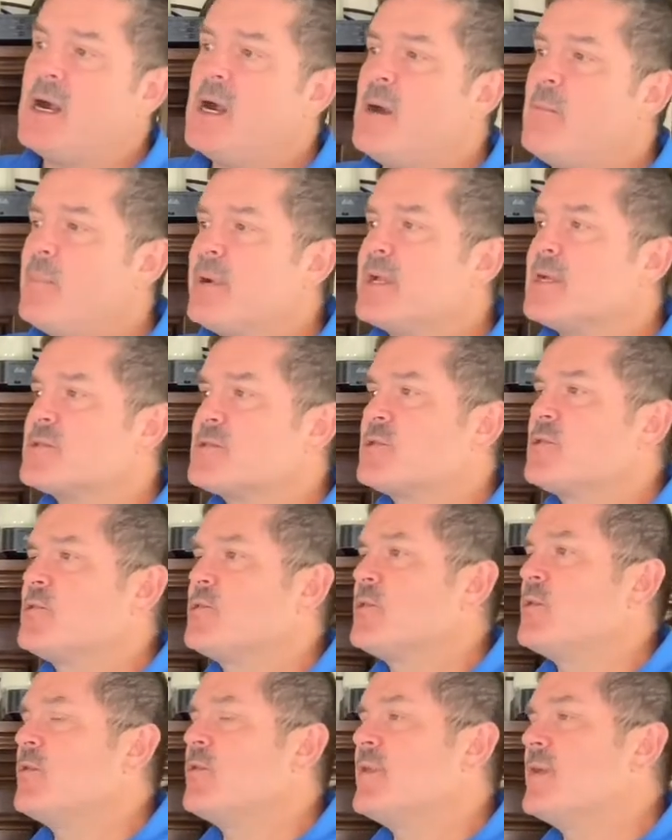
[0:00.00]
Because the
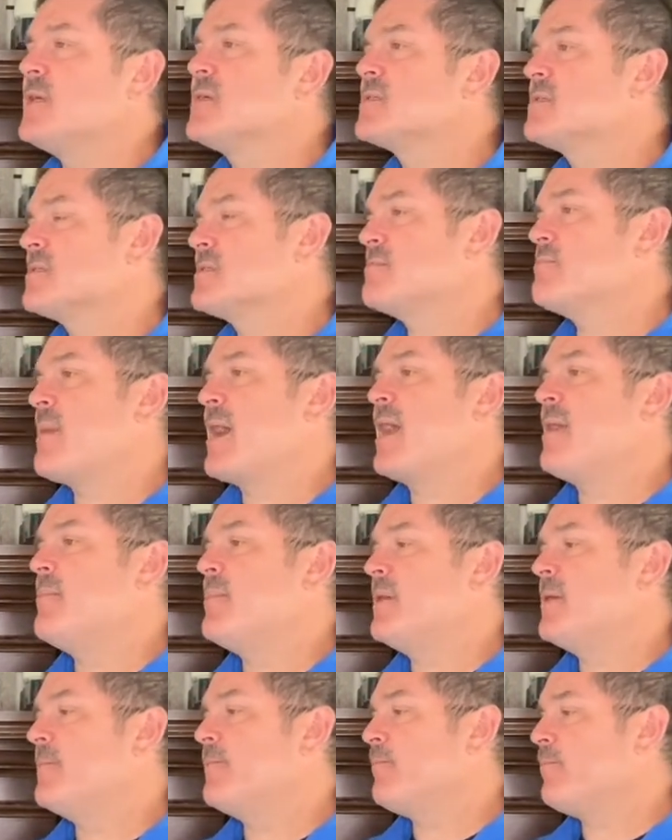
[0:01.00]
truth is
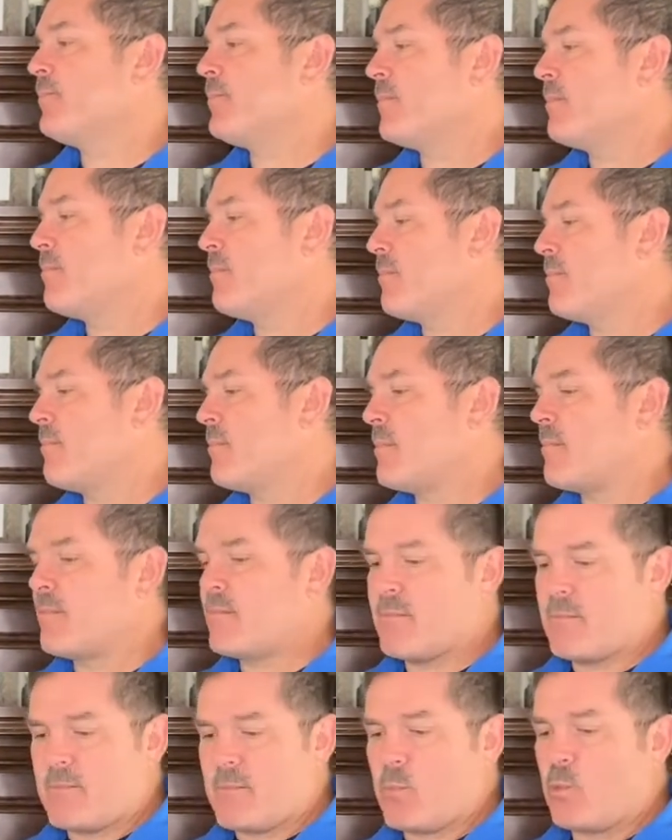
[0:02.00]
maybe
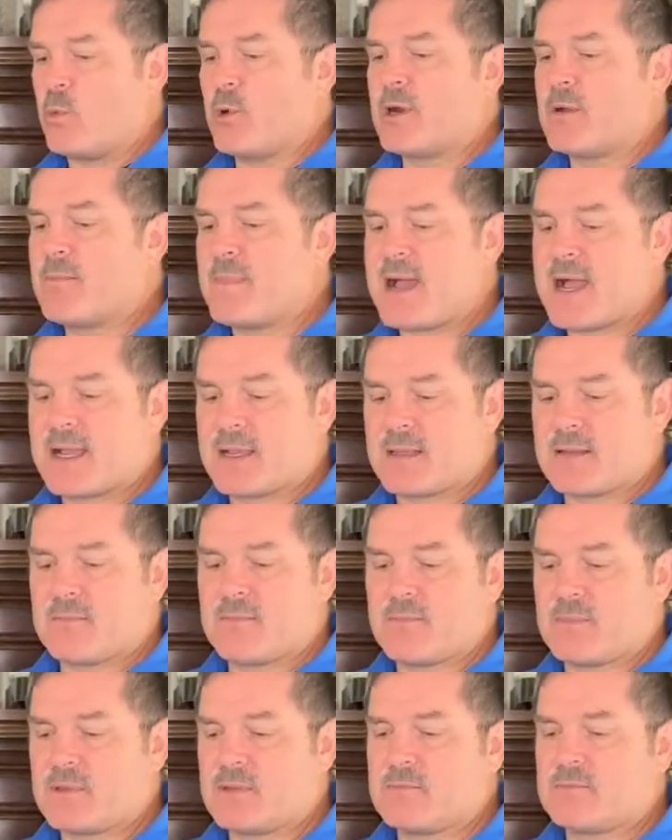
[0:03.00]
one of my
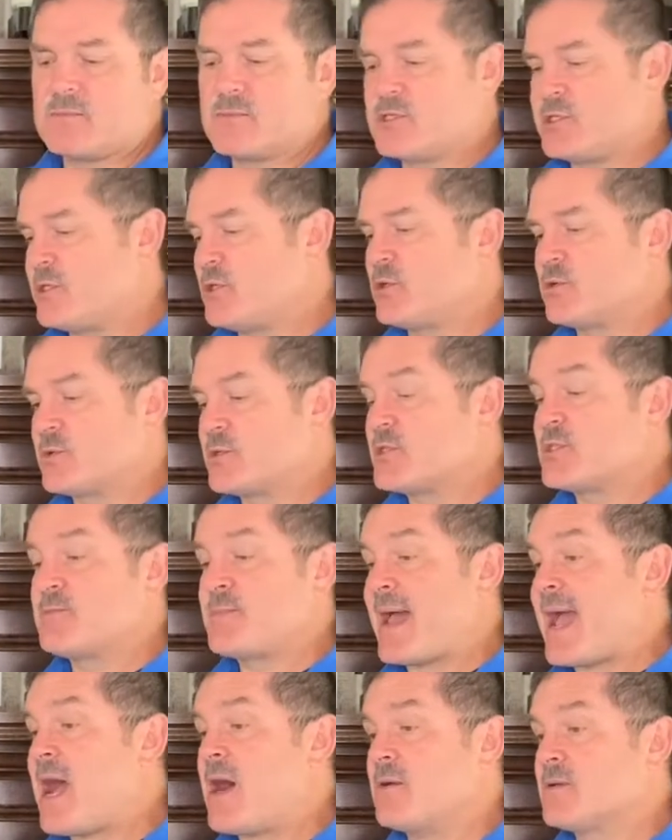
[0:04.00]
children's
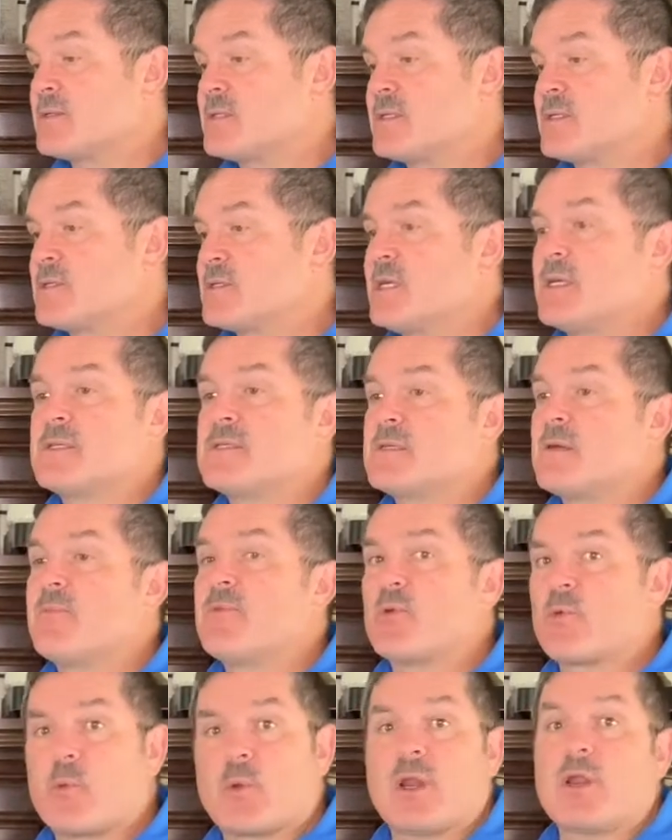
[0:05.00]
spouses does
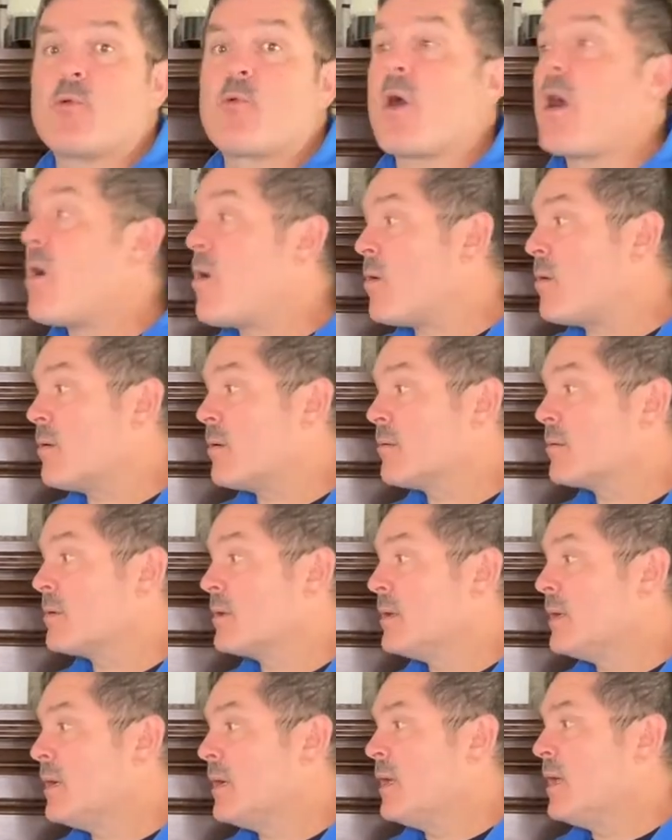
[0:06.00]
something really wrong.
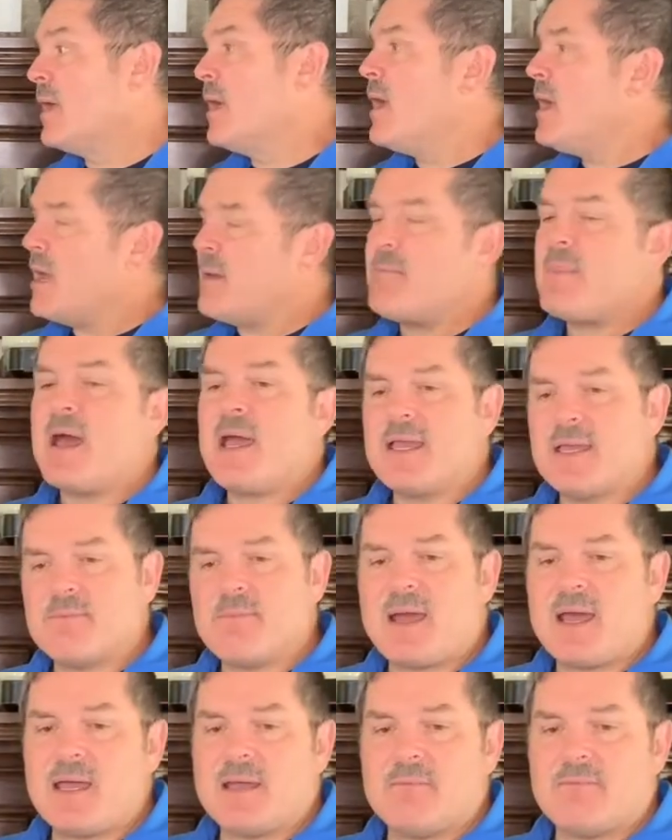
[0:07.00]
And
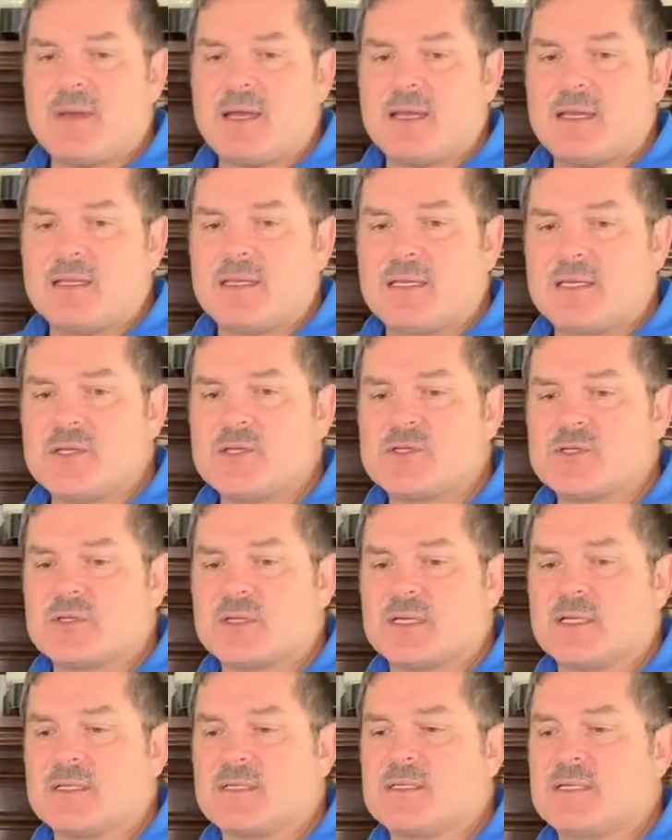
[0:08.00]
my initial
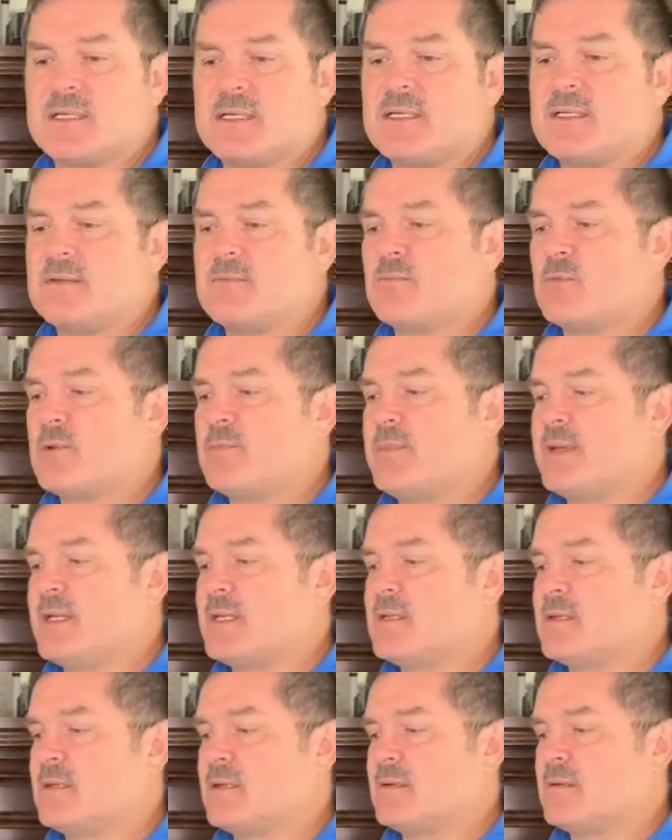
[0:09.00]
intent would be
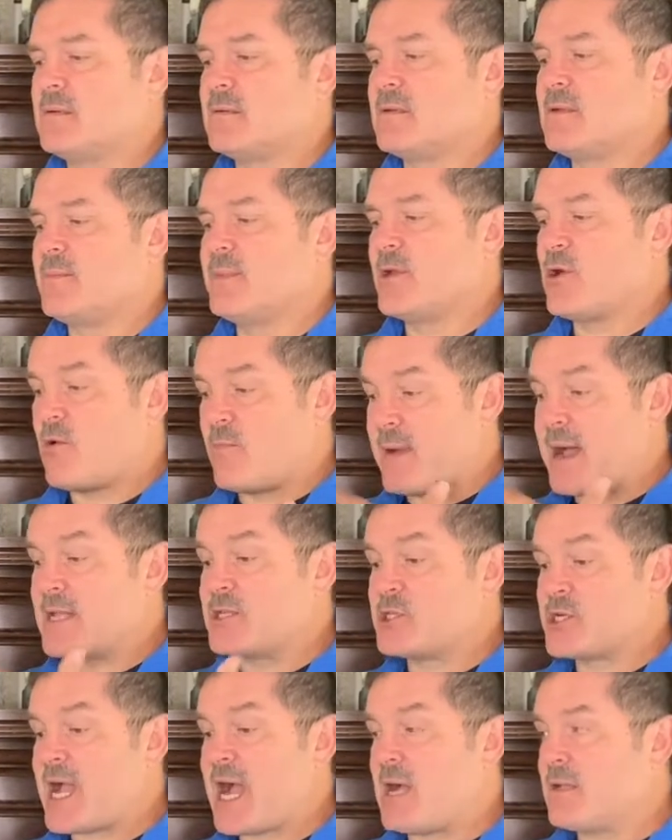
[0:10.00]
to be on my
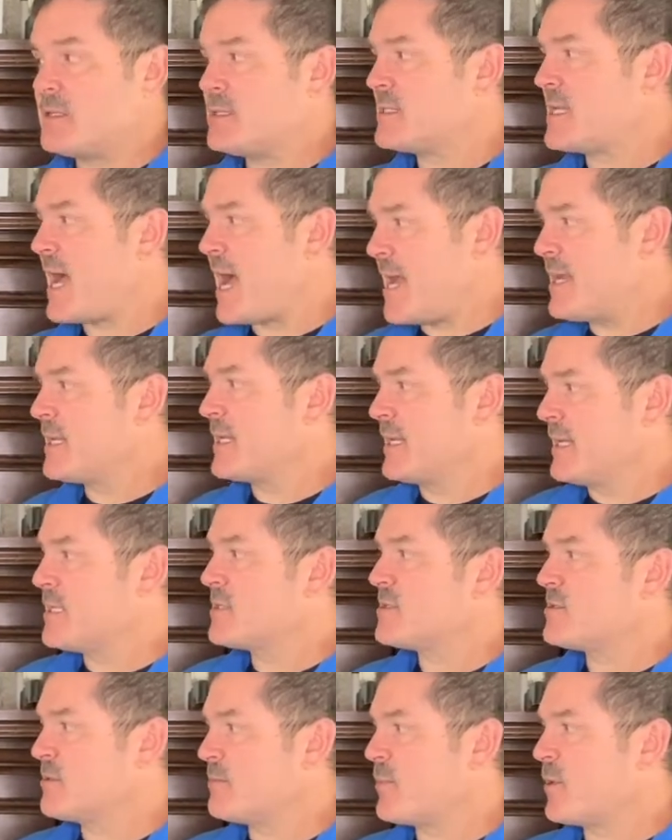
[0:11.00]
child's side
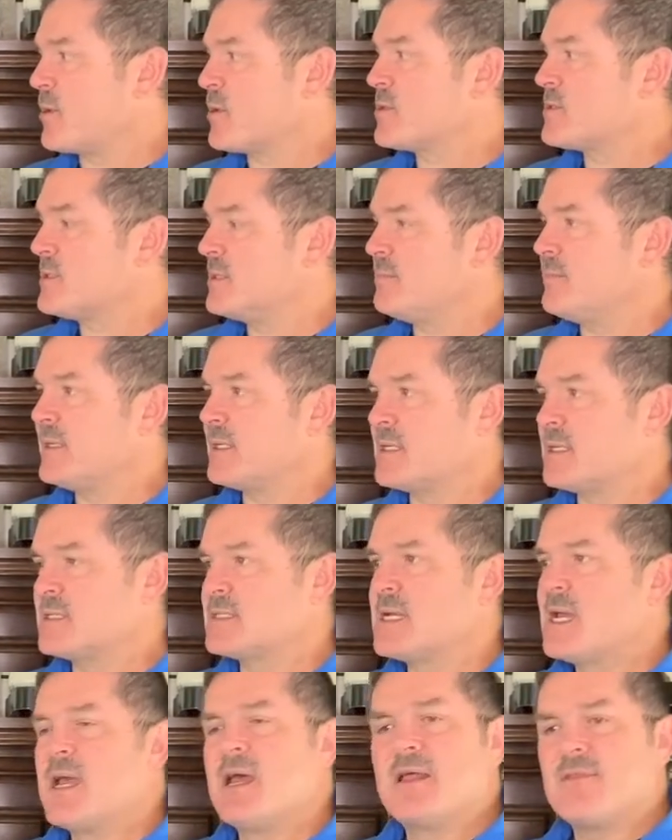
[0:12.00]
against the person because
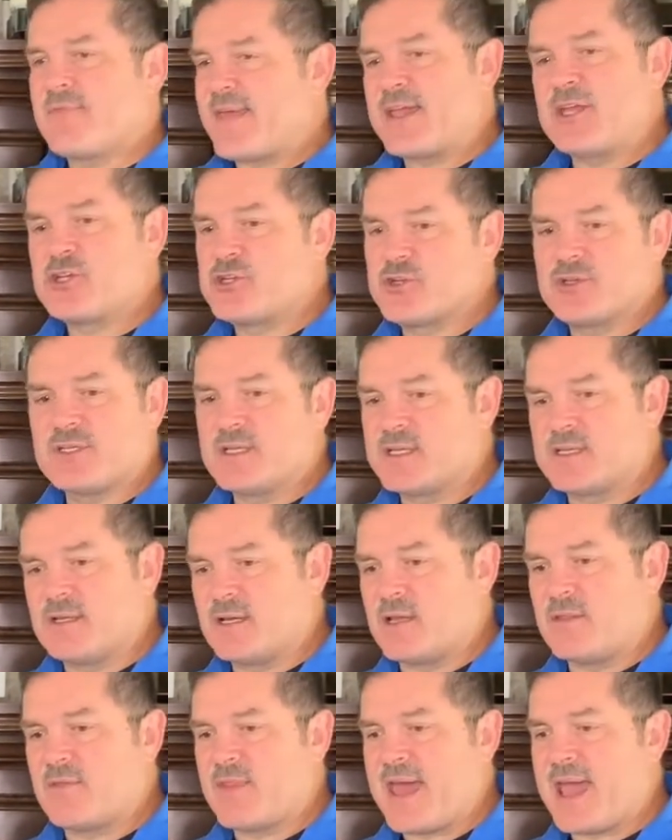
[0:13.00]
they shouldn't have
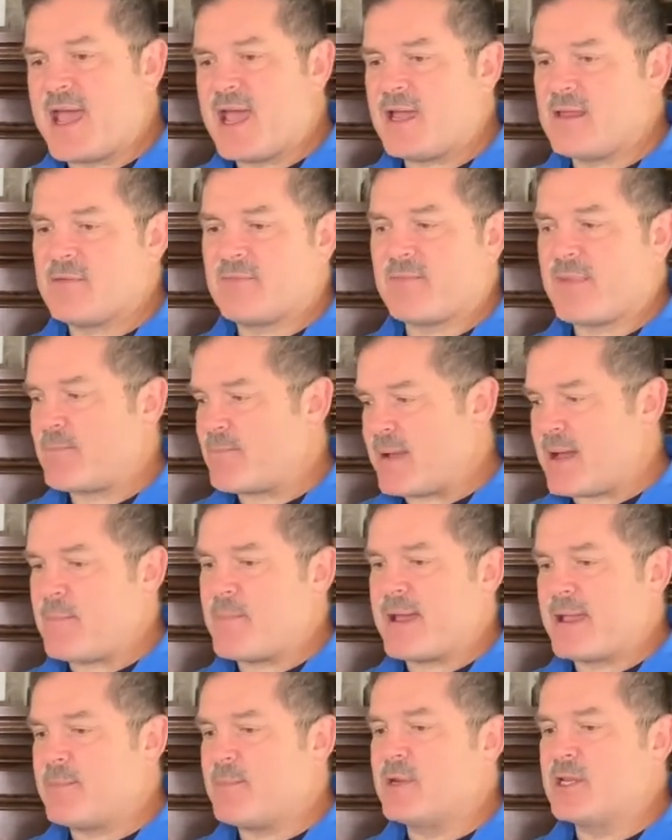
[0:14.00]
done that and that my
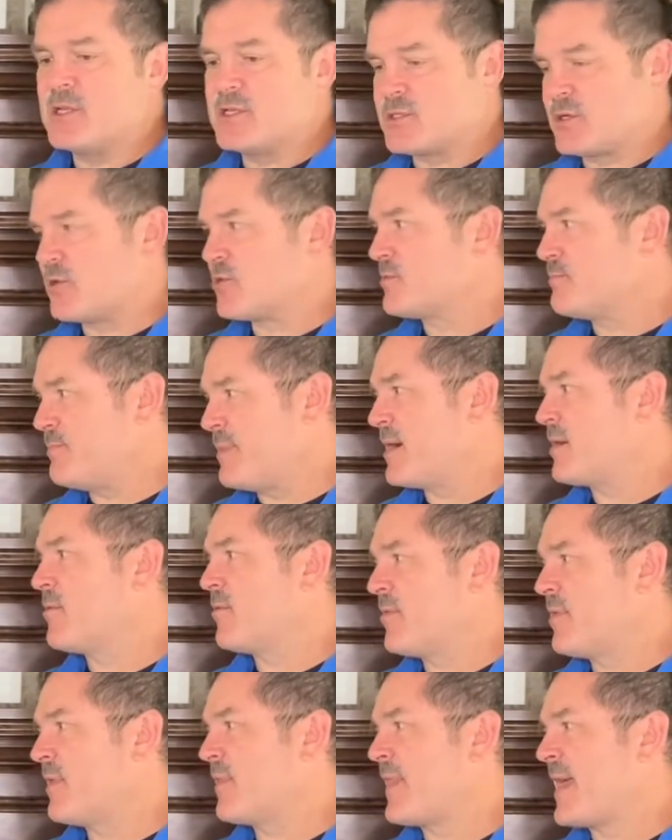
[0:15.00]
baby deserves better
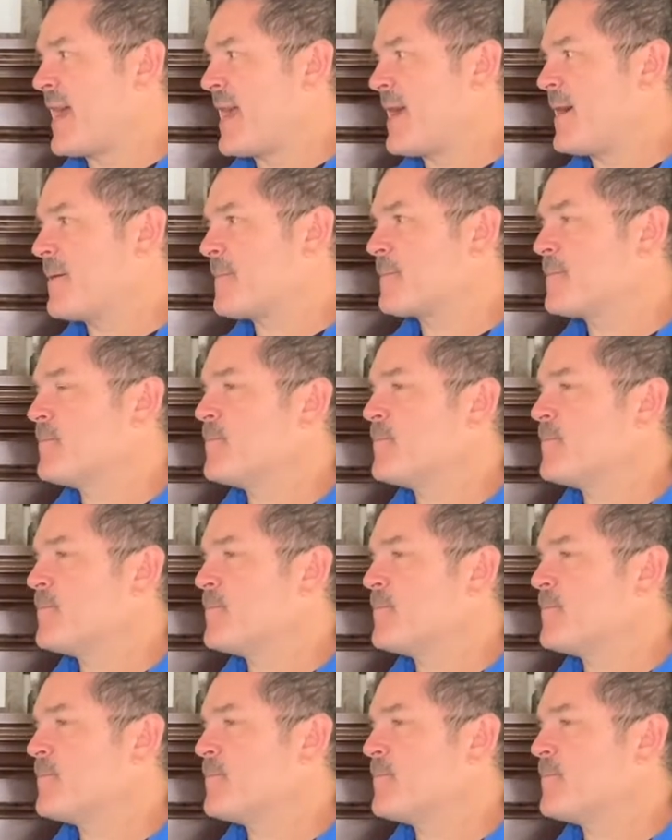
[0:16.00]
than that.